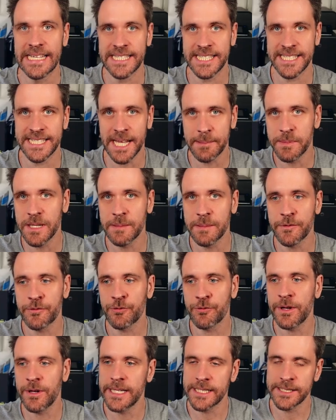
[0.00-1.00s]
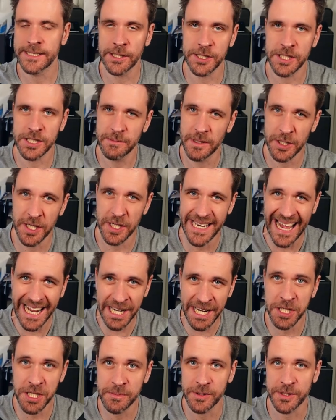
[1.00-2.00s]
Step number 3 is not so much an
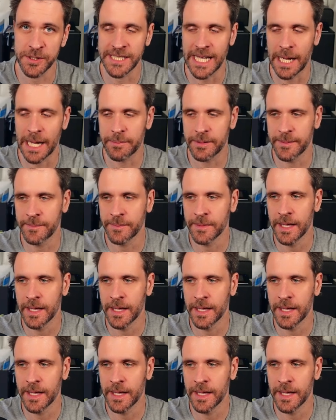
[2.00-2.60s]
actionable step,